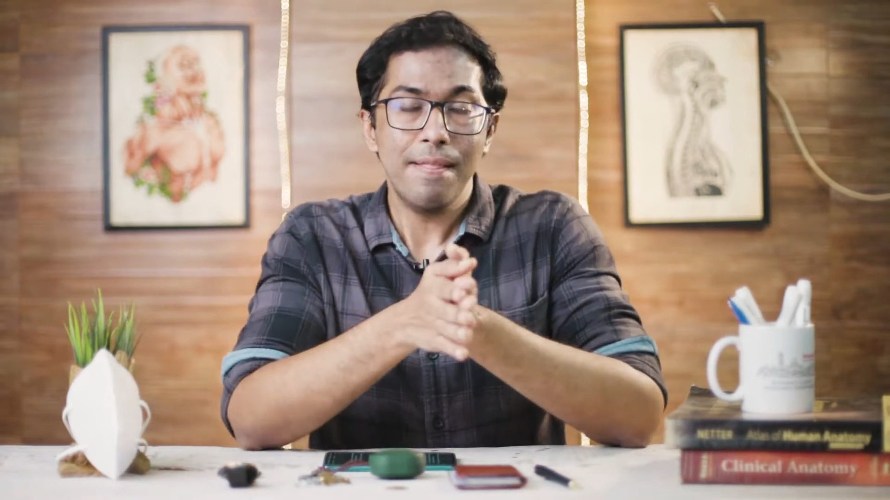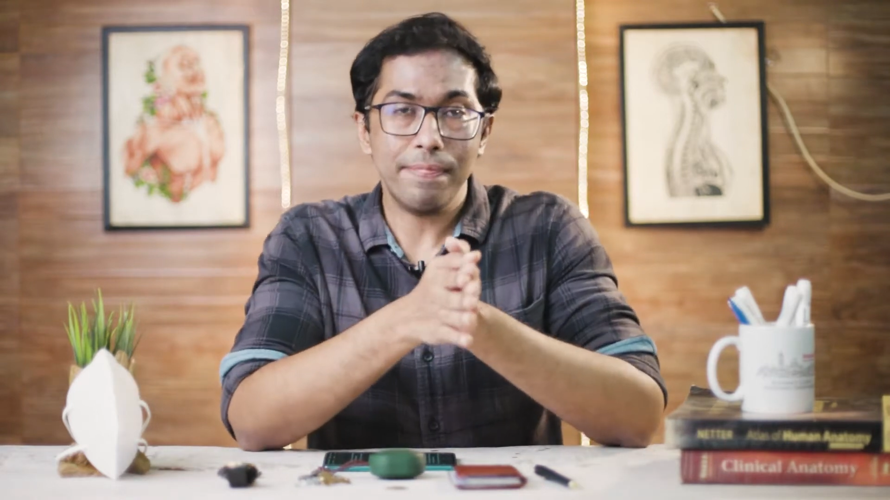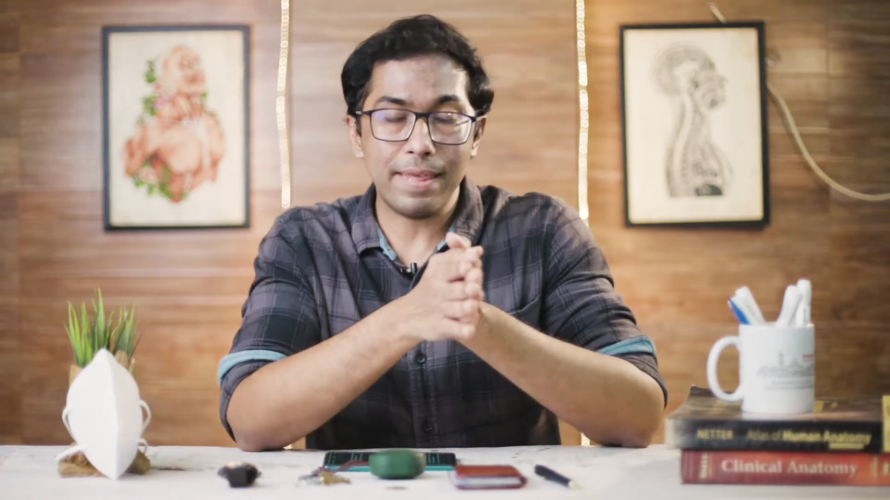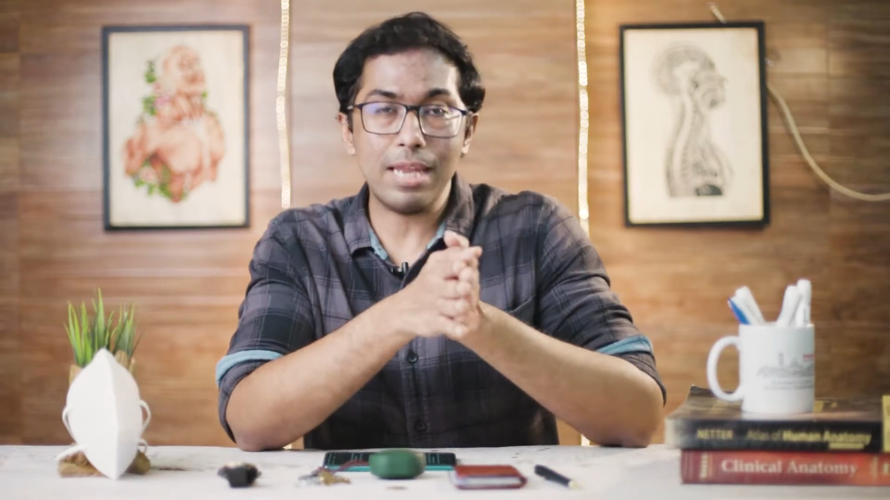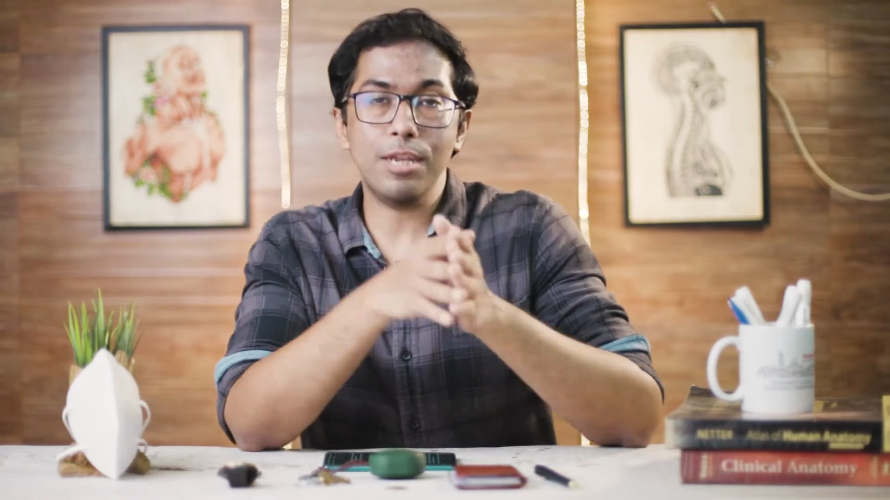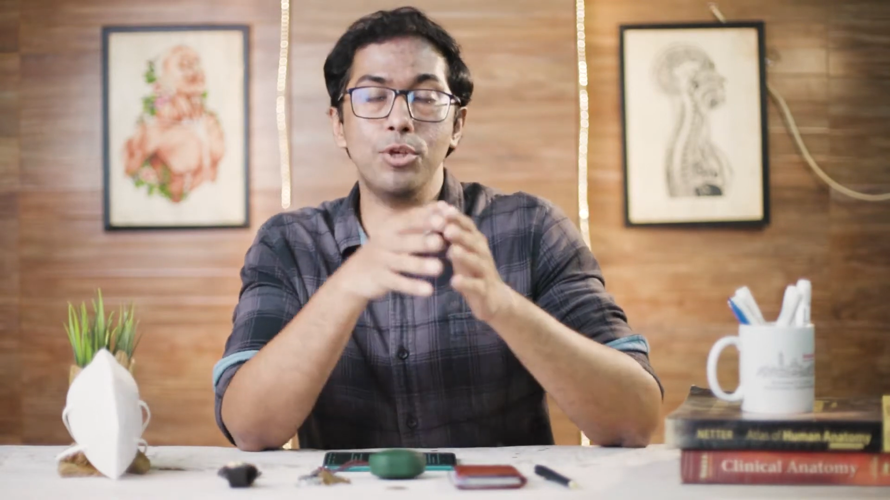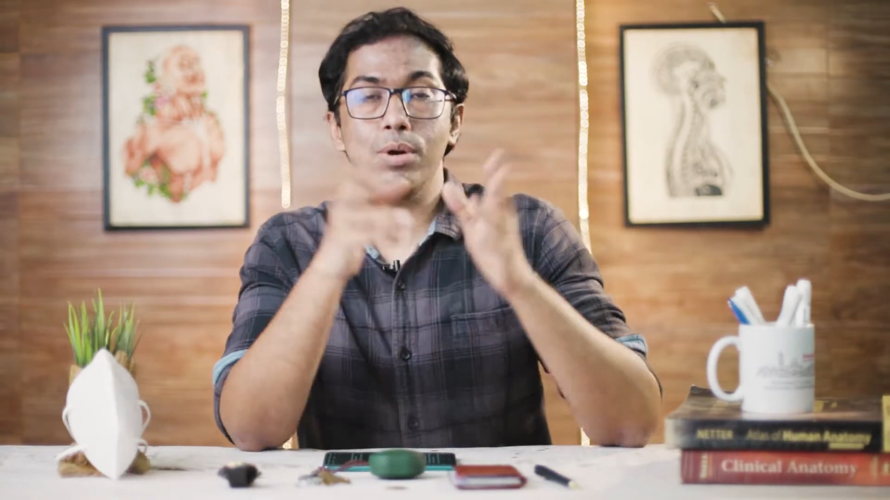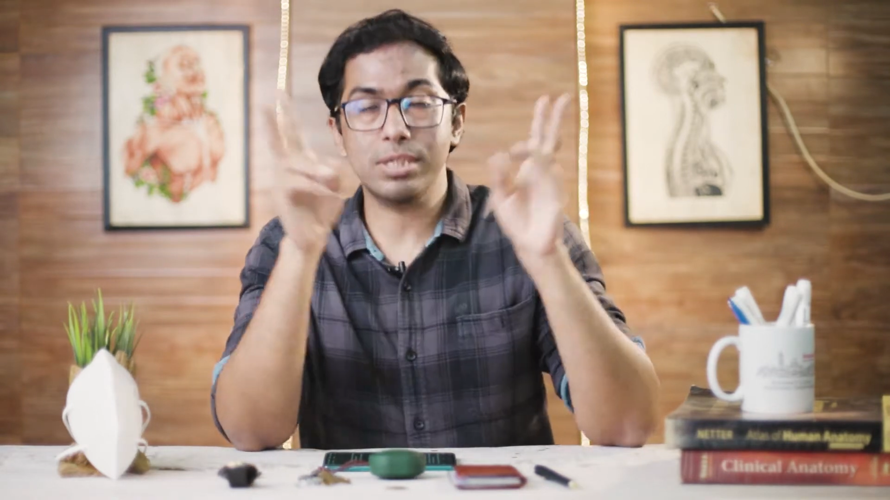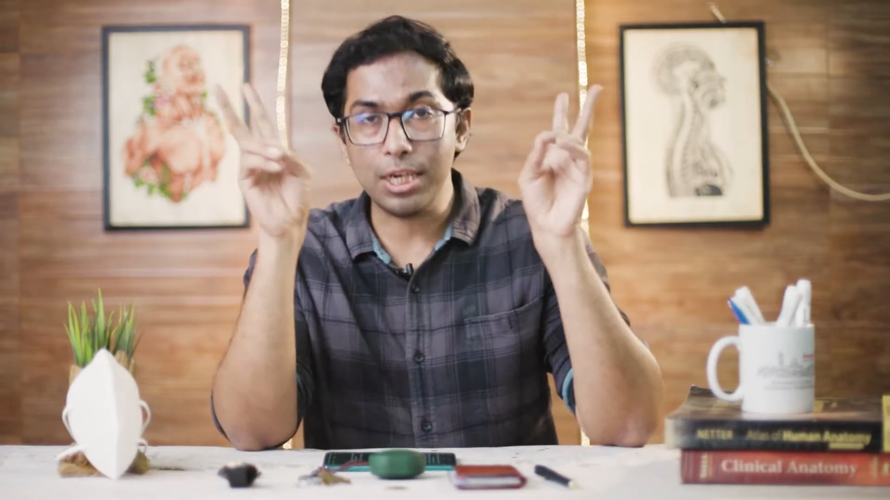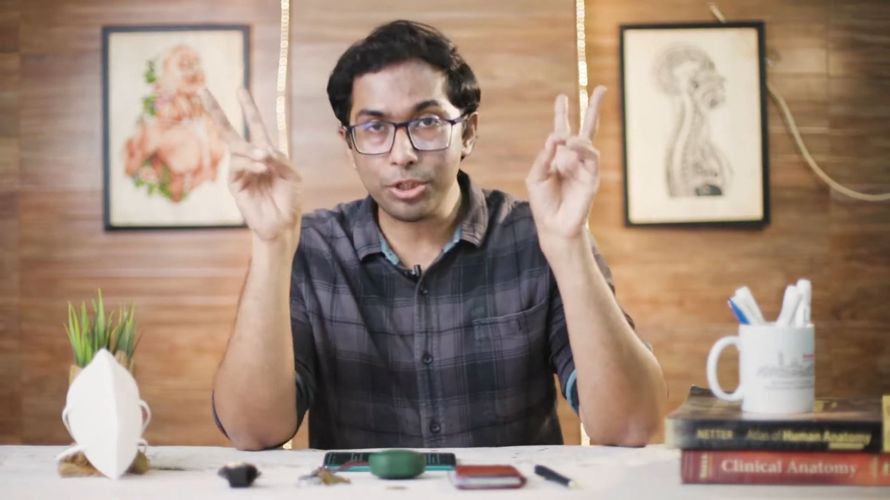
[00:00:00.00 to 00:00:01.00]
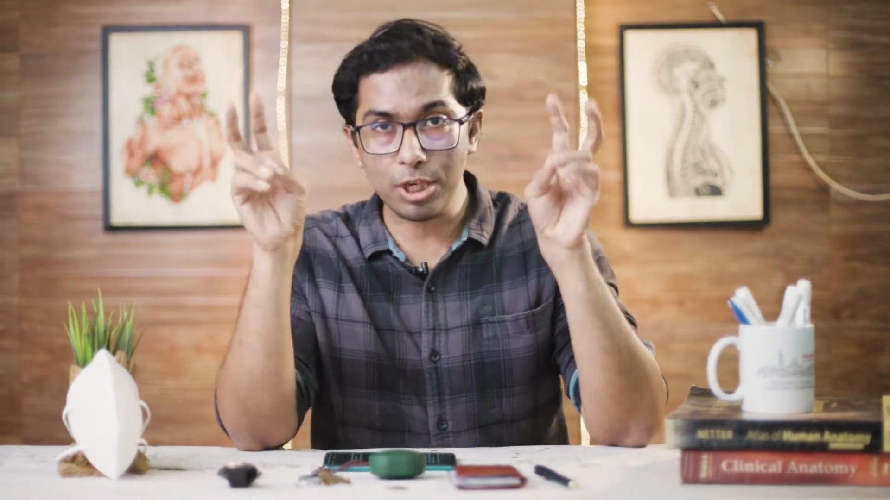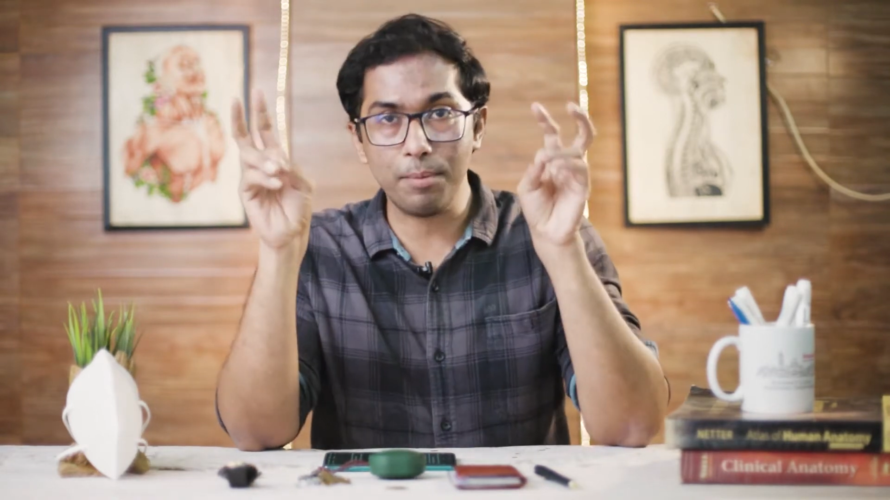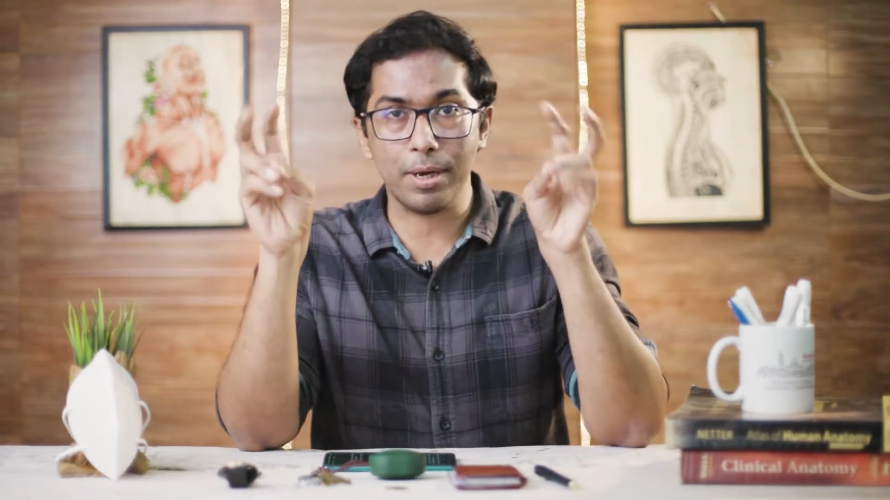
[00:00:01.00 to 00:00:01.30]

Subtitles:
then you essentially